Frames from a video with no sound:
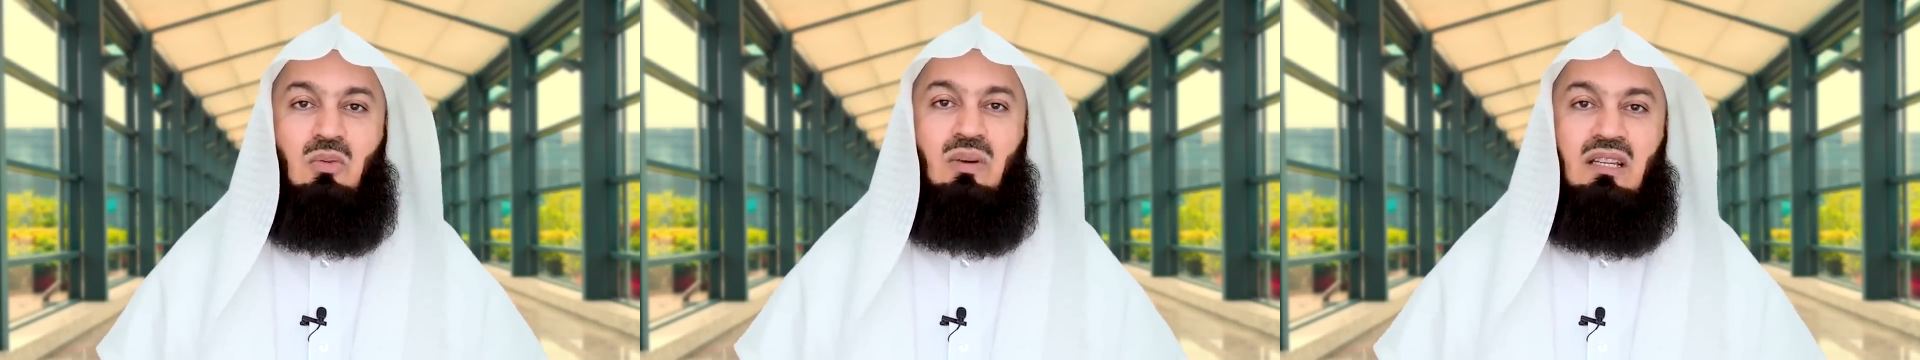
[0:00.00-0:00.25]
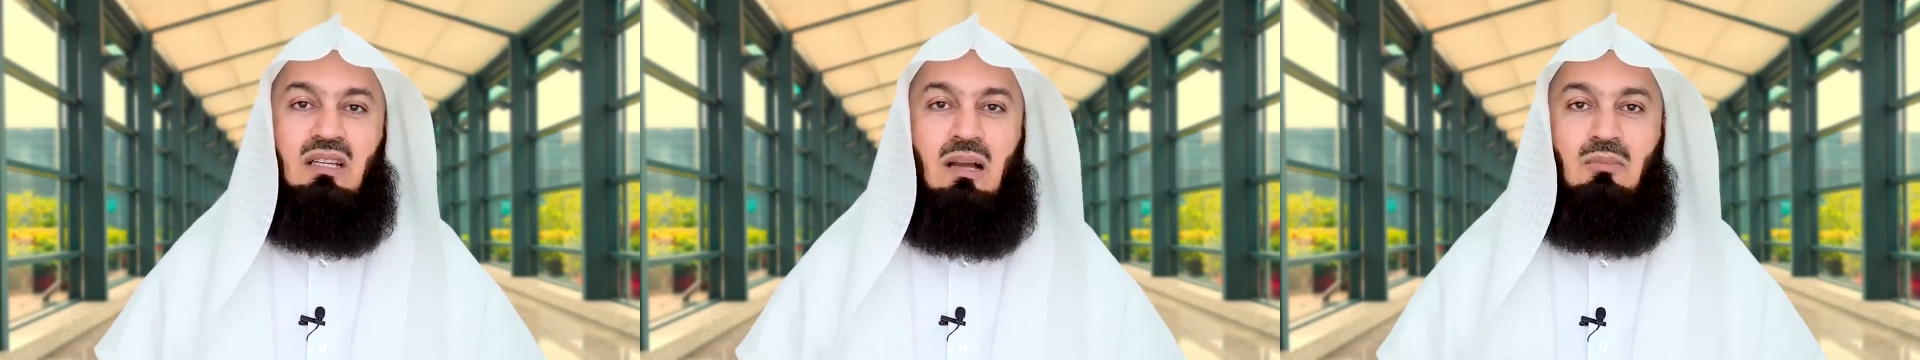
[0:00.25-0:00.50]

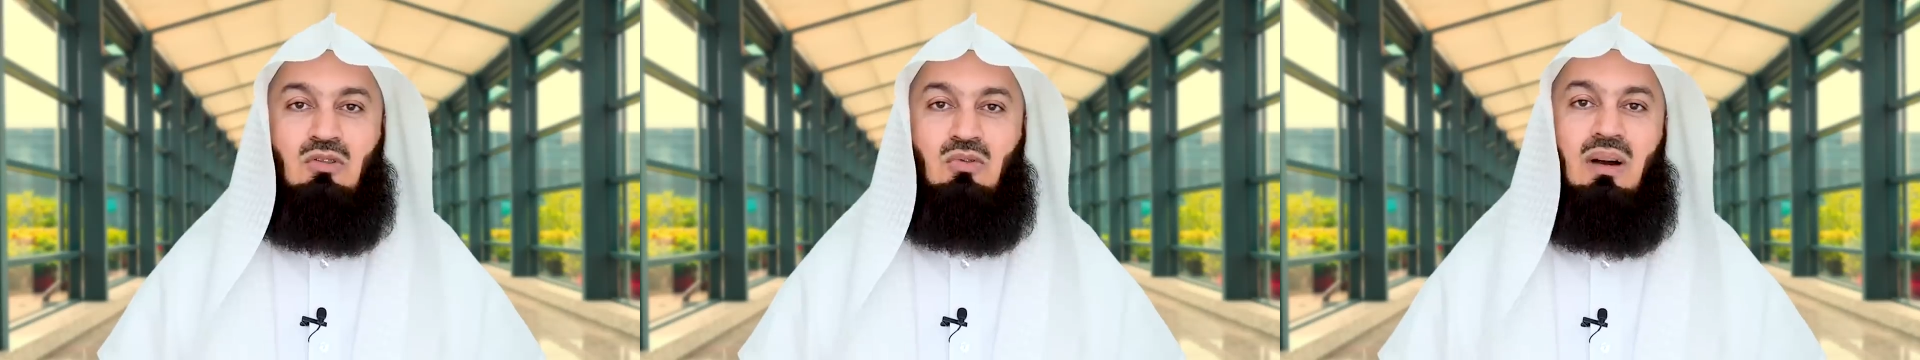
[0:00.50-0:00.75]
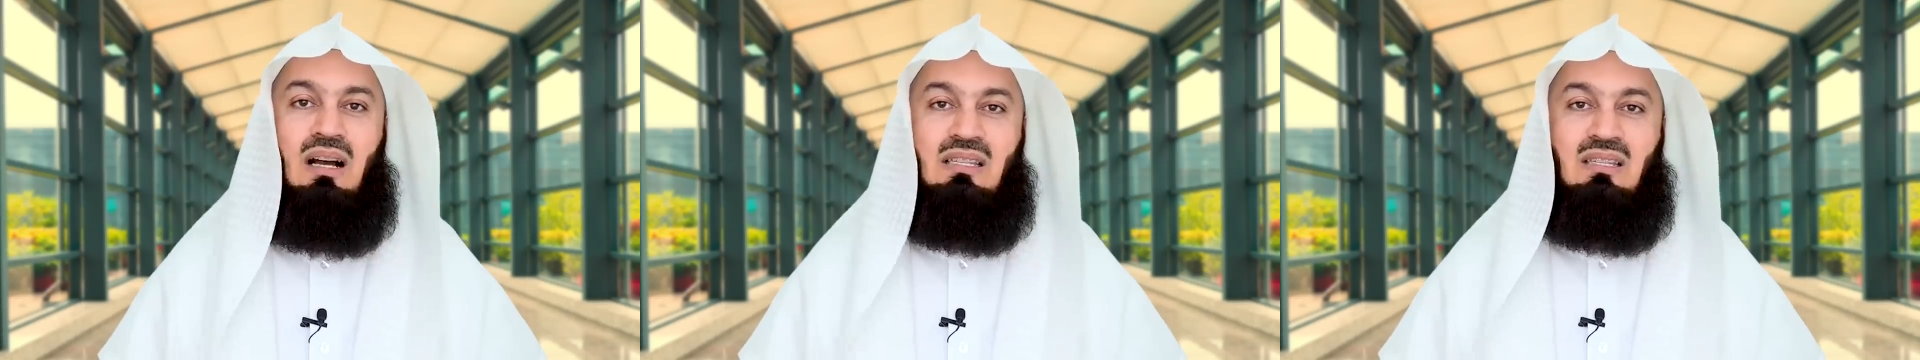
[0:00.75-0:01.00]
when it comes
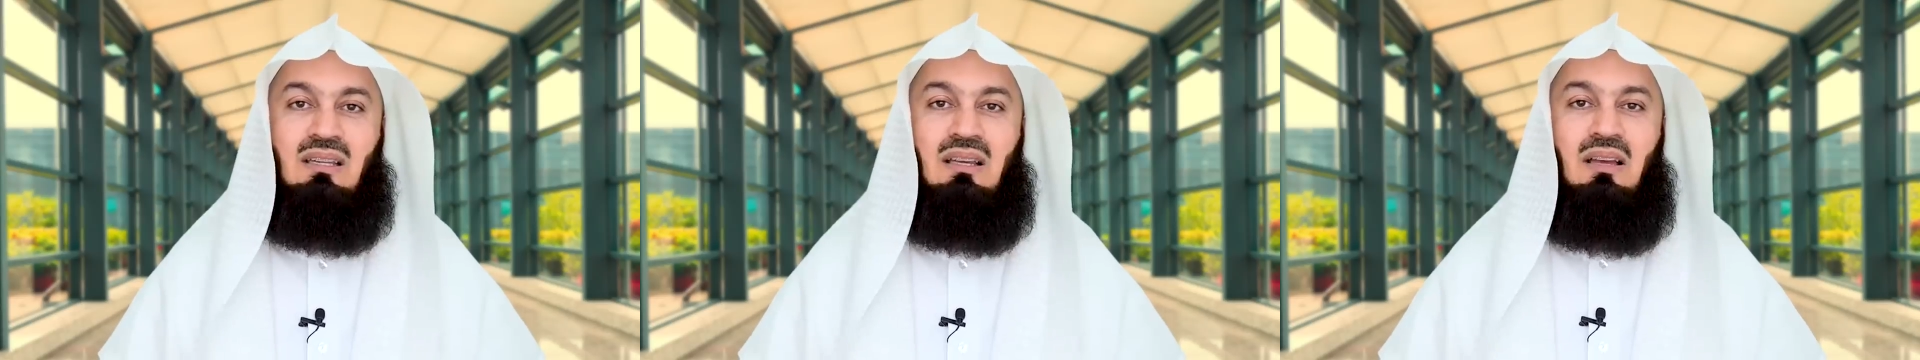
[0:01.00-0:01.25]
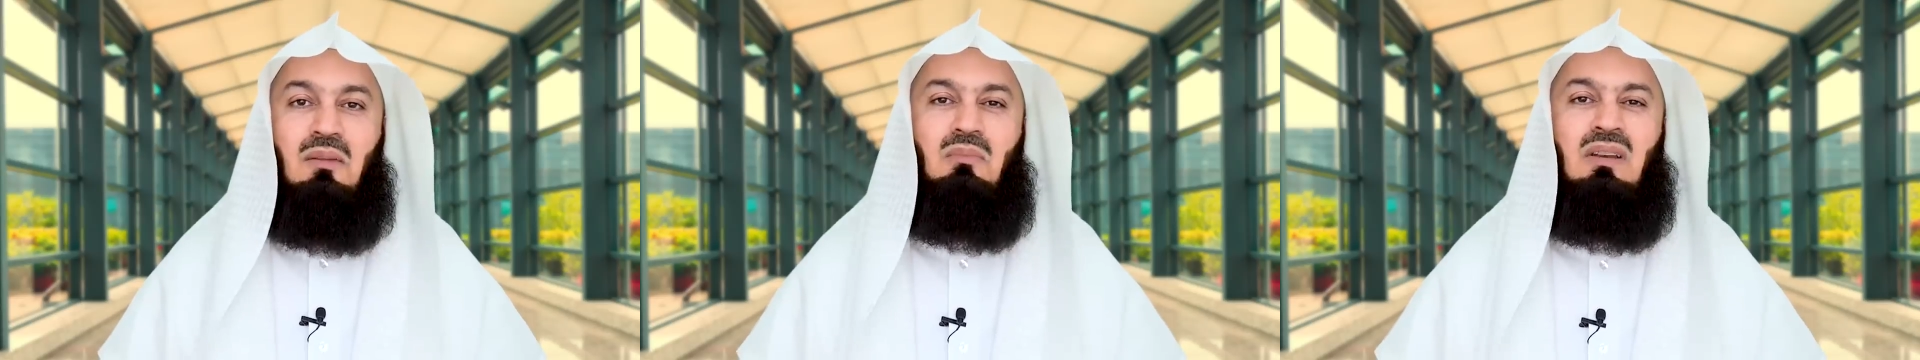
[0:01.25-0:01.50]
to us,
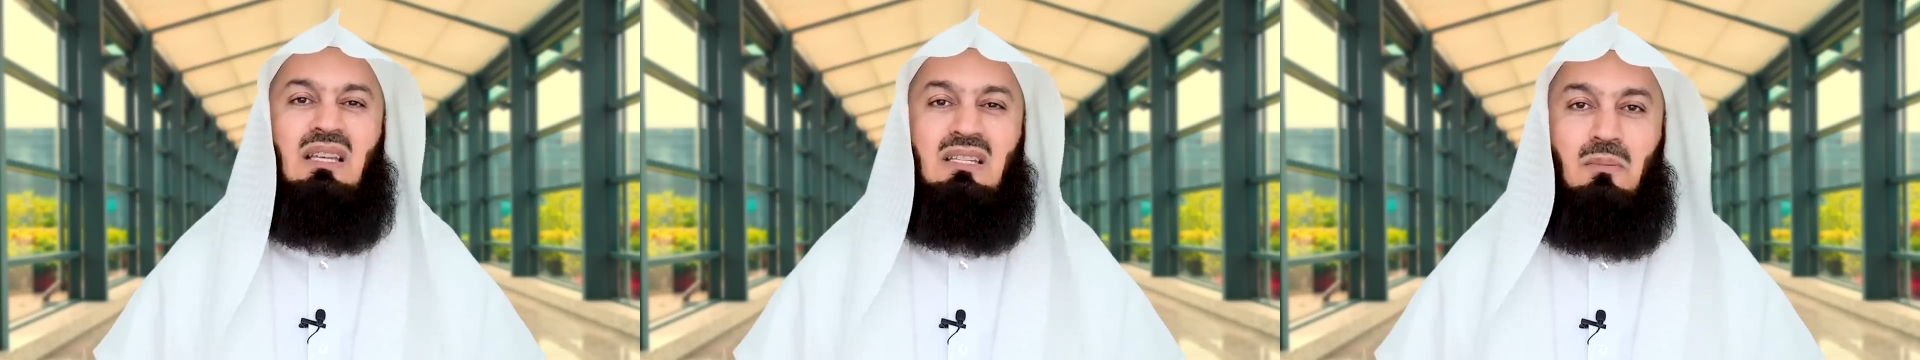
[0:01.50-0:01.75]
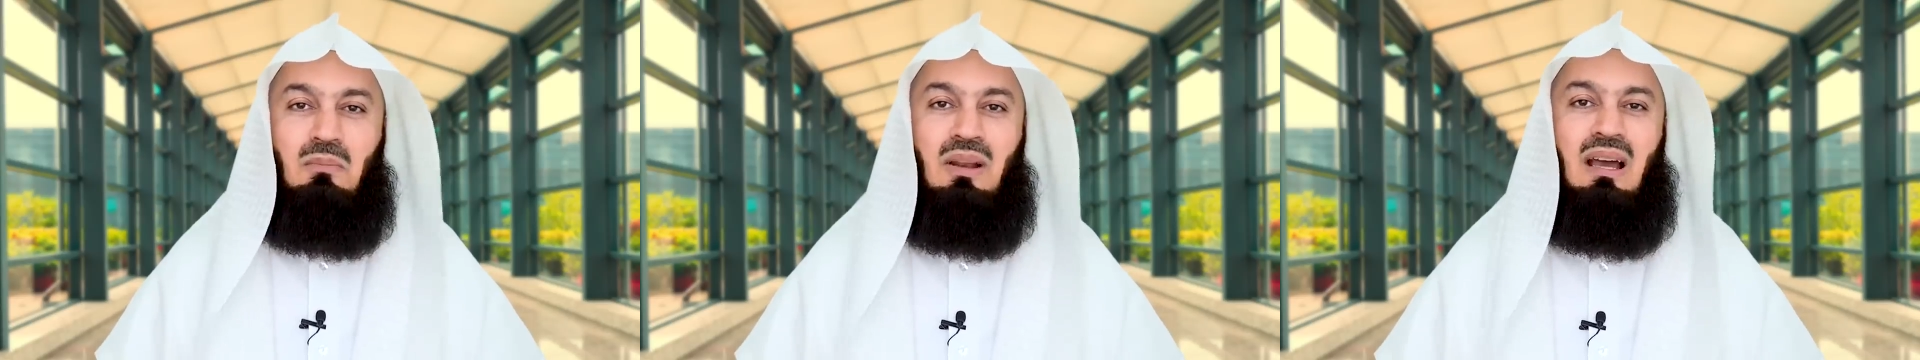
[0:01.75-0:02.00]

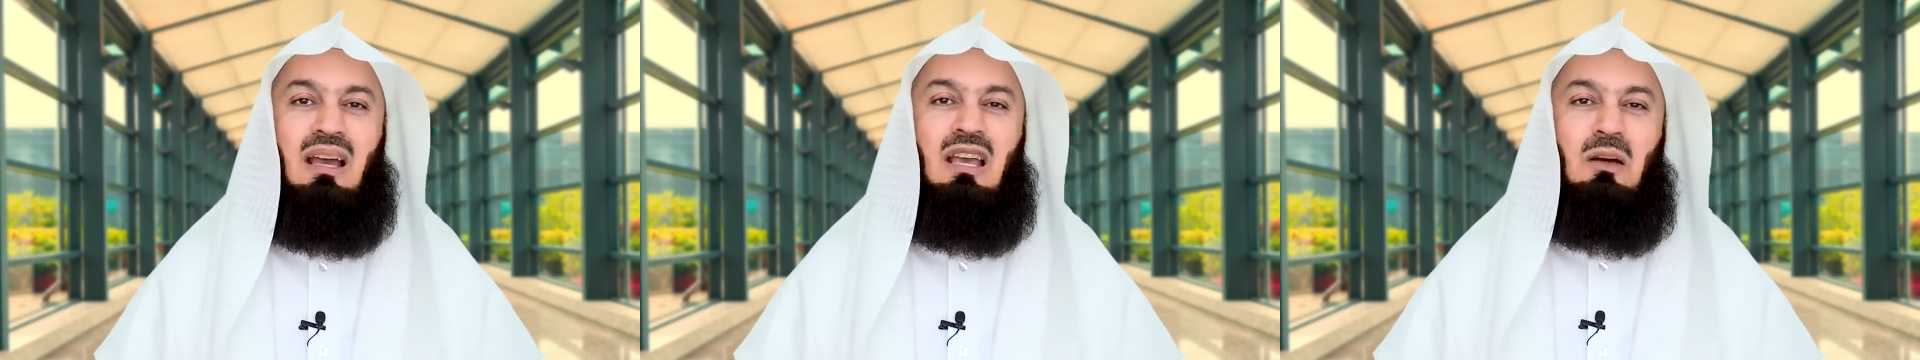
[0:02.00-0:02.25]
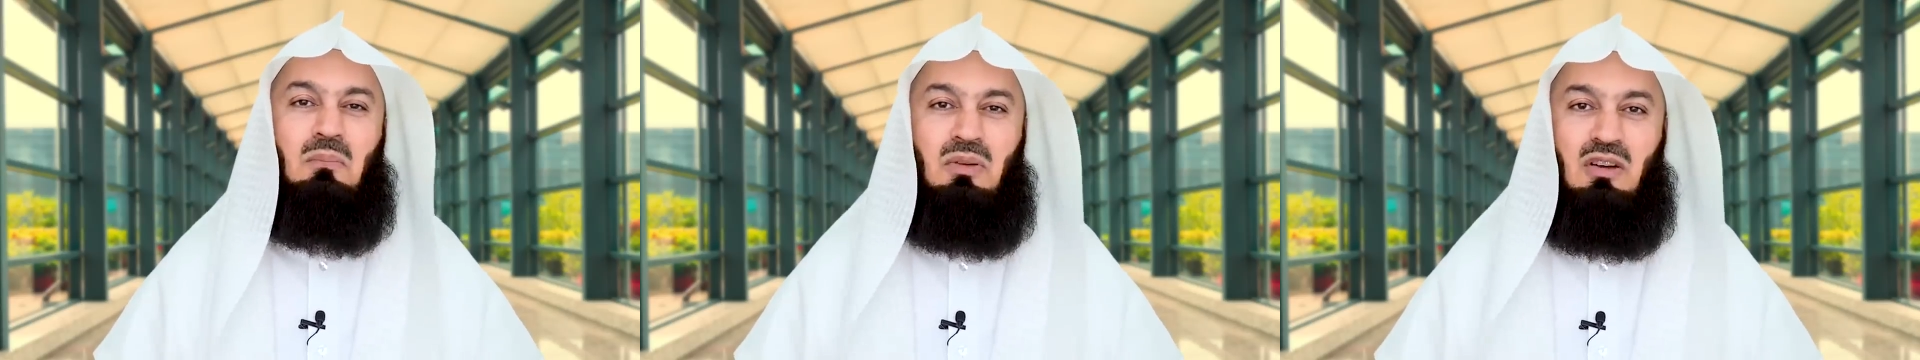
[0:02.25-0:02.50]
please
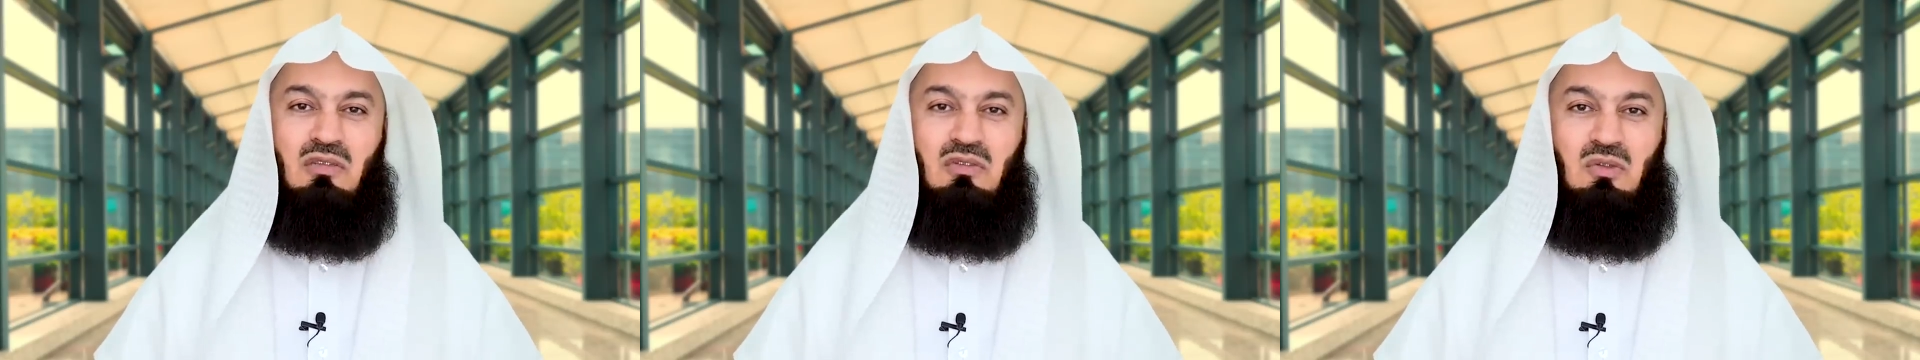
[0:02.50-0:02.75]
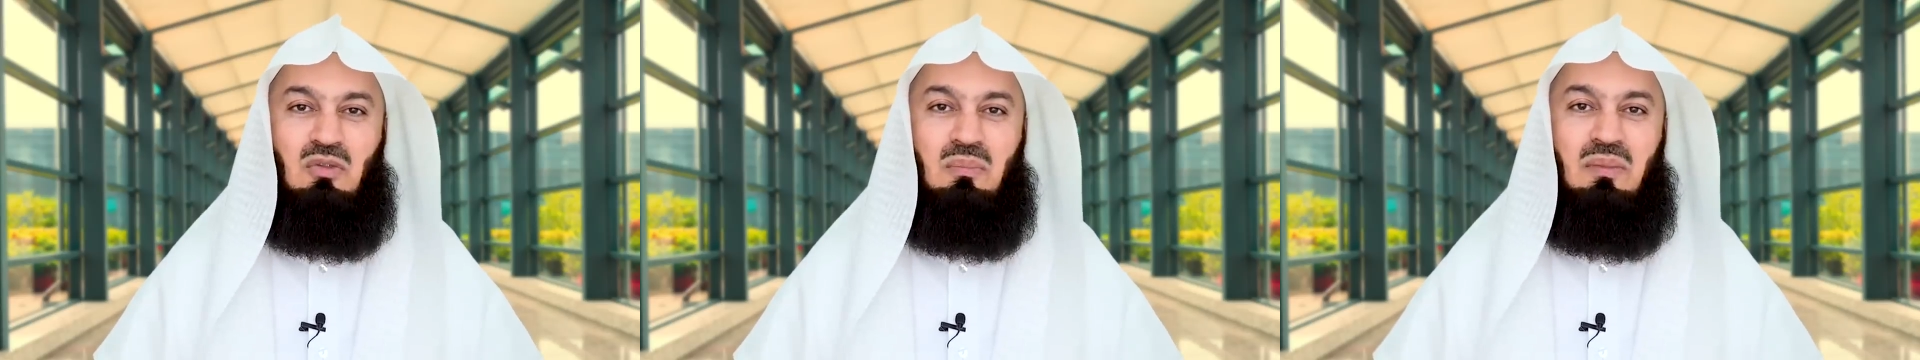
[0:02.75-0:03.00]
apply a
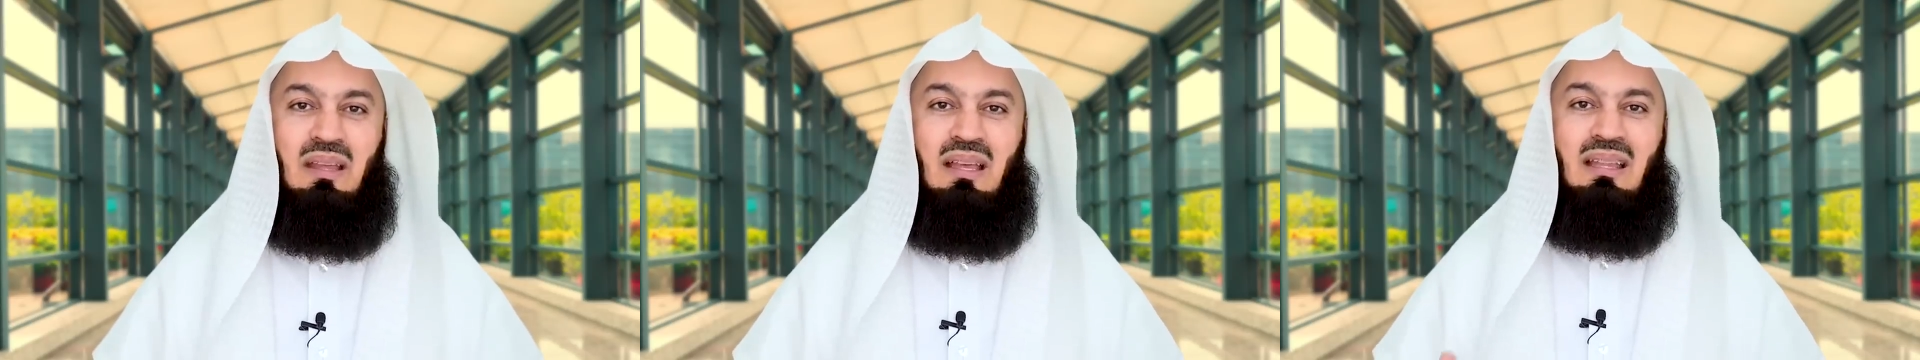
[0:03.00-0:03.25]
perfume